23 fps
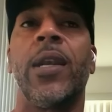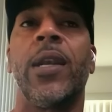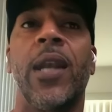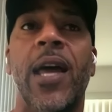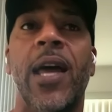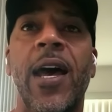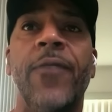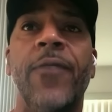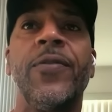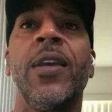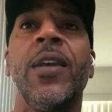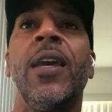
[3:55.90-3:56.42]

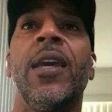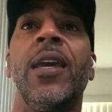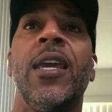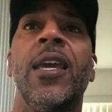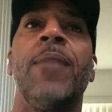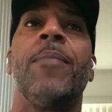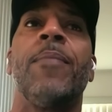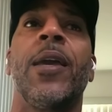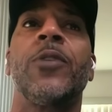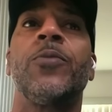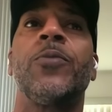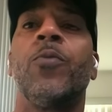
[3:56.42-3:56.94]
going left.
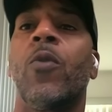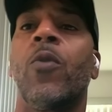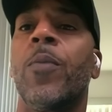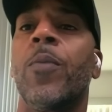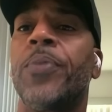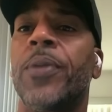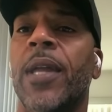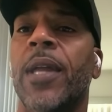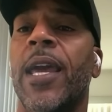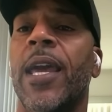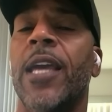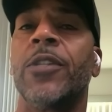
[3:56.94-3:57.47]
He makes
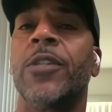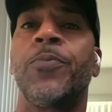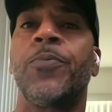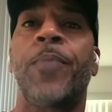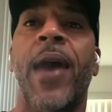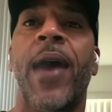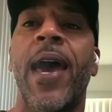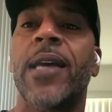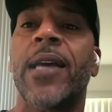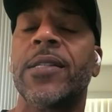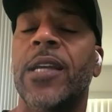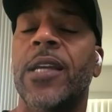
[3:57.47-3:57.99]
more plays,
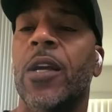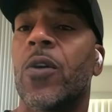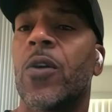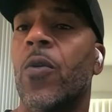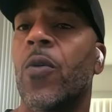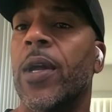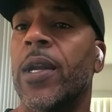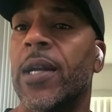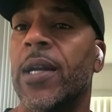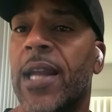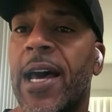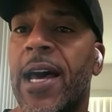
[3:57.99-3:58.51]
passing
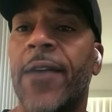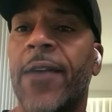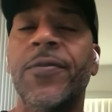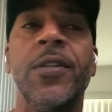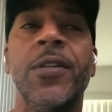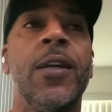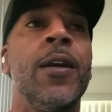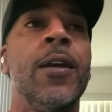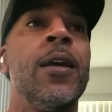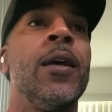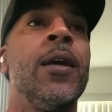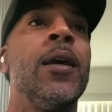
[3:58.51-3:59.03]
going
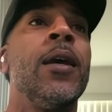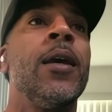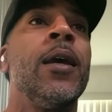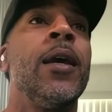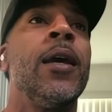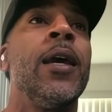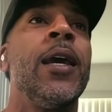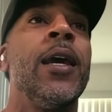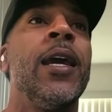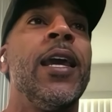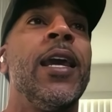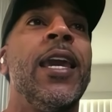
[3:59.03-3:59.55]
left.
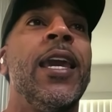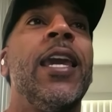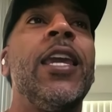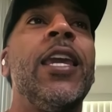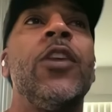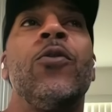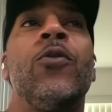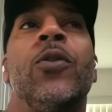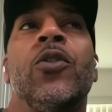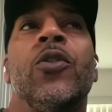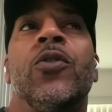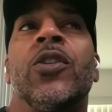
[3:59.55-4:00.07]

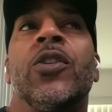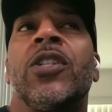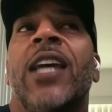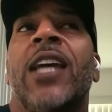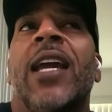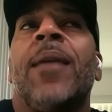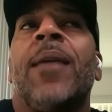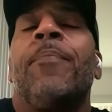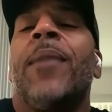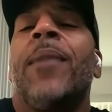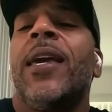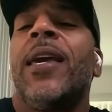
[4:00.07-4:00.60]
You just
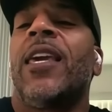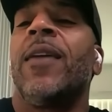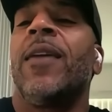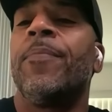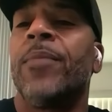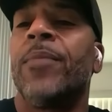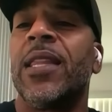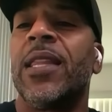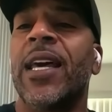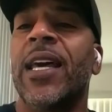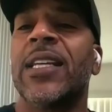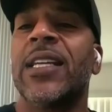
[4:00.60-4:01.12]
got to make
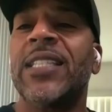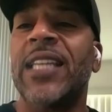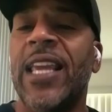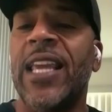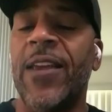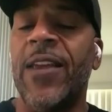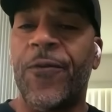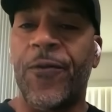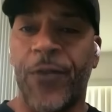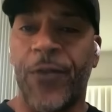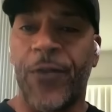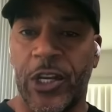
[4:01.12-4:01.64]
him less
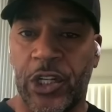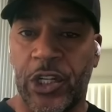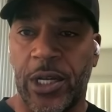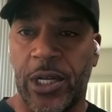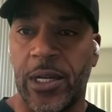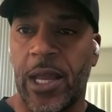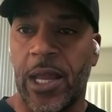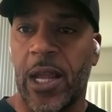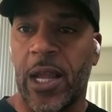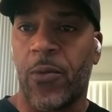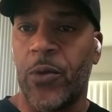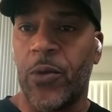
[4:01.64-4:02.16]

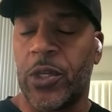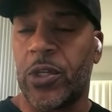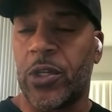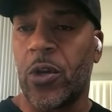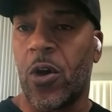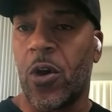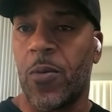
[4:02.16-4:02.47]
efficient like we